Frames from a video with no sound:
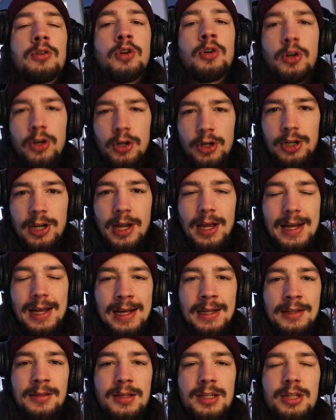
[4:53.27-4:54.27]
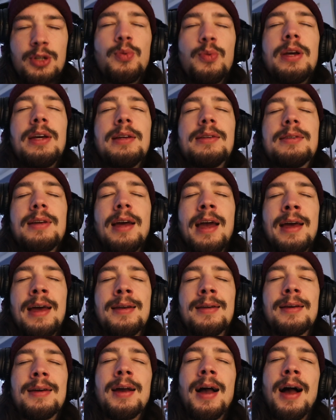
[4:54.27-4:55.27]
good and sweet
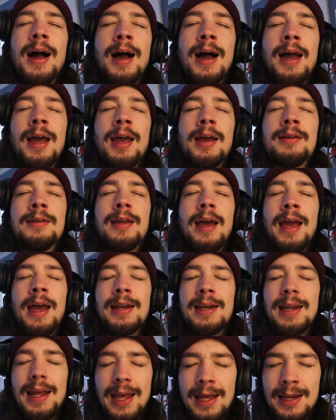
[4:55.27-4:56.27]
and kind and